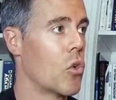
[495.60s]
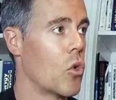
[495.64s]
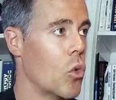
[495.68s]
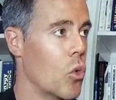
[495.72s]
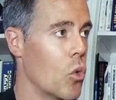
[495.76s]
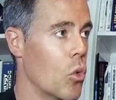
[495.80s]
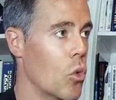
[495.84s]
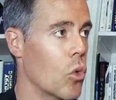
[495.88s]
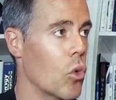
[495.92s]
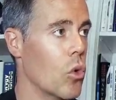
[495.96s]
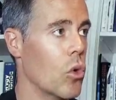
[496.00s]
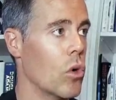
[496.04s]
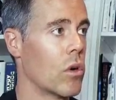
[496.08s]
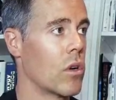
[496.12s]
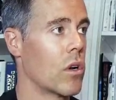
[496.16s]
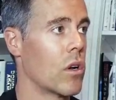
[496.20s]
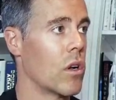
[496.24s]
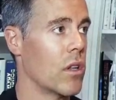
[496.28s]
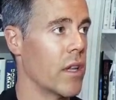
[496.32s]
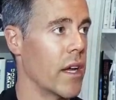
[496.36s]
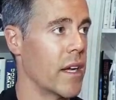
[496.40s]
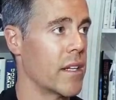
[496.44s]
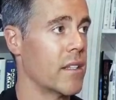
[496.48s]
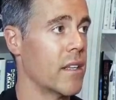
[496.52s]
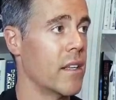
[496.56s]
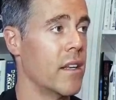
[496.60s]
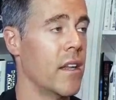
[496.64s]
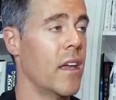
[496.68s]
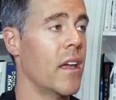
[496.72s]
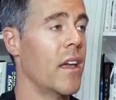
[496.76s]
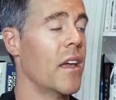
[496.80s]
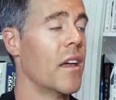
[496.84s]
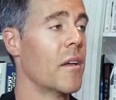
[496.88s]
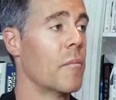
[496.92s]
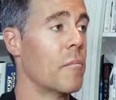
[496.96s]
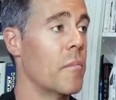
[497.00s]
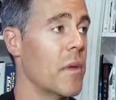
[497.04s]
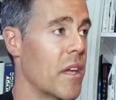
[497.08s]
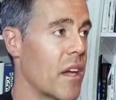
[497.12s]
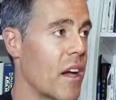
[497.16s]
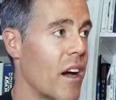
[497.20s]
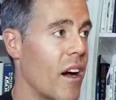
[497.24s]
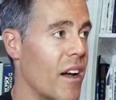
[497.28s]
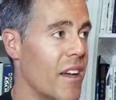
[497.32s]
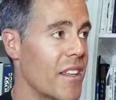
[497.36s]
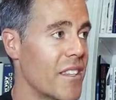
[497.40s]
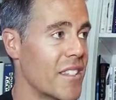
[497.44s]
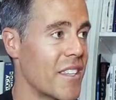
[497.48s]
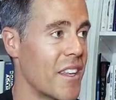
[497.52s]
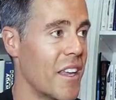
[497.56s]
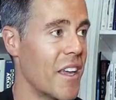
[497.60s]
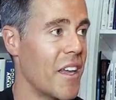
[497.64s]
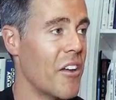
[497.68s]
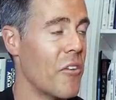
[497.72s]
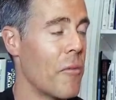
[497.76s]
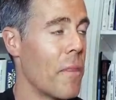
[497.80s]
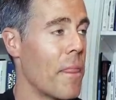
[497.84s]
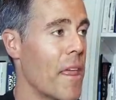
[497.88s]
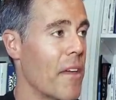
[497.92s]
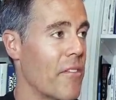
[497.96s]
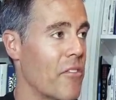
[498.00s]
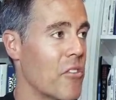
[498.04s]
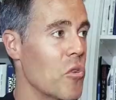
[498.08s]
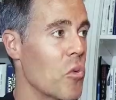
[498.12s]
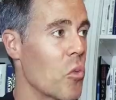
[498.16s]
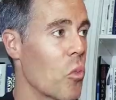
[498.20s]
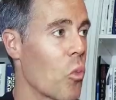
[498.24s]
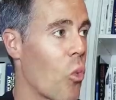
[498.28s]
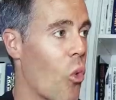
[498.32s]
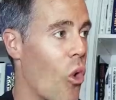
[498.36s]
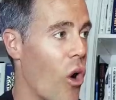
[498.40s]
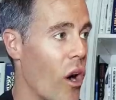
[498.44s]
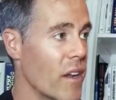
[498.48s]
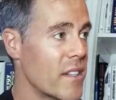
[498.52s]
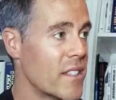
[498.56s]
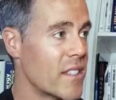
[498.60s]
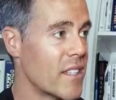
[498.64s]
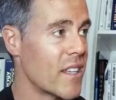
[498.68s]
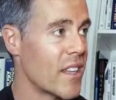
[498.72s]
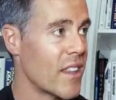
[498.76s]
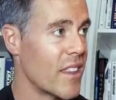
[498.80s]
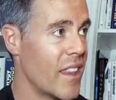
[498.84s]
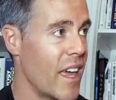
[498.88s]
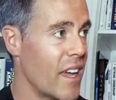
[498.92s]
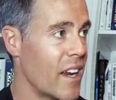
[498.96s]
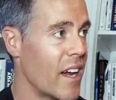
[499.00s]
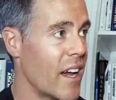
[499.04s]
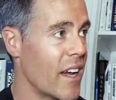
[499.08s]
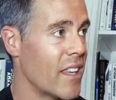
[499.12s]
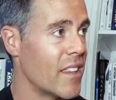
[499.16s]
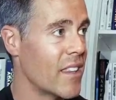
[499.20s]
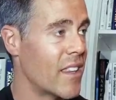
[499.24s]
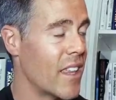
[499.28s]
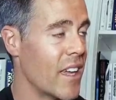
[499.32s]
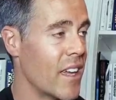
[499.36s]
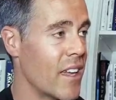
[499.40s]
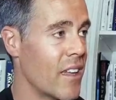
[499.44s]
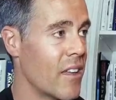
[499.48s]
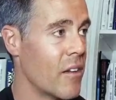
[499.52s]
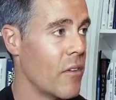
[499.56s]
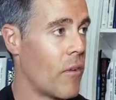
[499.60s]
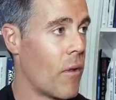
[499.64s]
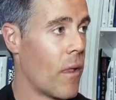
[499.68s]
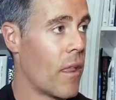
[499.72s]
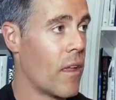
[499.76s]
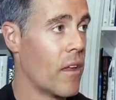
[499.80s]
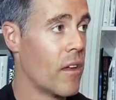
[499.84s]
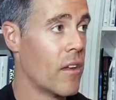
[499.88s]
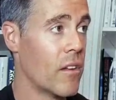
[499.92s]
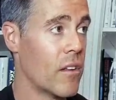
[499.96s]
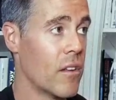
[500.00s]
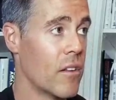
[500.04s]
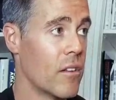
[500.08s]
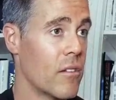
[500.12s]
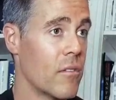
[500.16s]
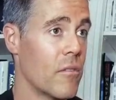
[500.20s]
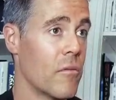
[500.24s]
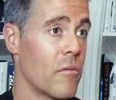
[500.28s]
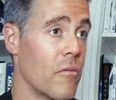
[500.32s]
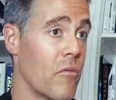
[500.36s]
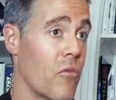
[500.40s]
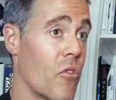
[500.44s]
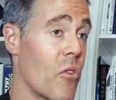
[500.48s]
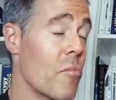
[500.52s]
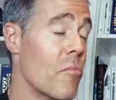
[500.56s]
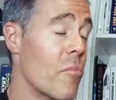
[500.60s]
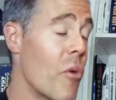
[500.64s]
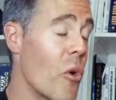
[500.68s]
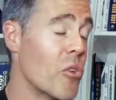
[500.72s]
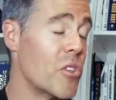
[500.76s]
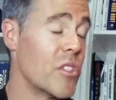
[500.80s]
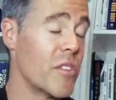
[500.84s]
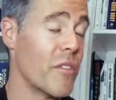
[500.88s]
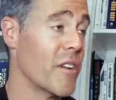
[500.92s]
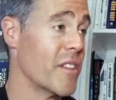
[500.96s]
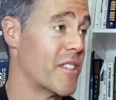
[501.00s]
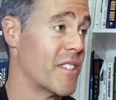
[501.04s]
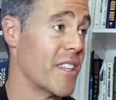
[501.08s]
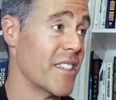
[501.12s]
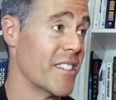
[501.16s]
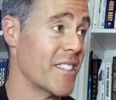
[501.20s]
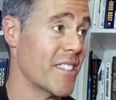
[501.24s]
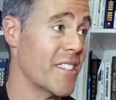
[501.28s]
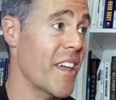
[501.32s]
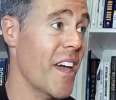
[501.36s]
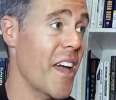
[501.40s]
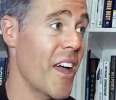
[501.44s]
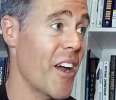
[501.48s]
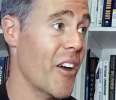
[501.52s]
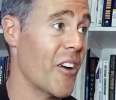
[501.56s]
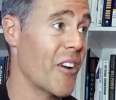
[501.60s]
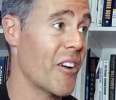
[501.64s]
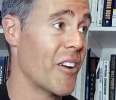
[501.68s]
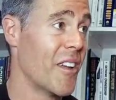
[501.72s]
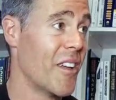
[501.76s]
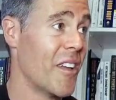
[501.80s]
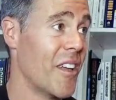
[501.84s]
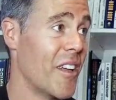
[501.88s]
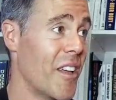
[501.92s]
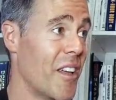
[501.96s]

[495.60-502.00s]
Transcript: cool, collected because if you want that heightened thing, for most of us, it's there.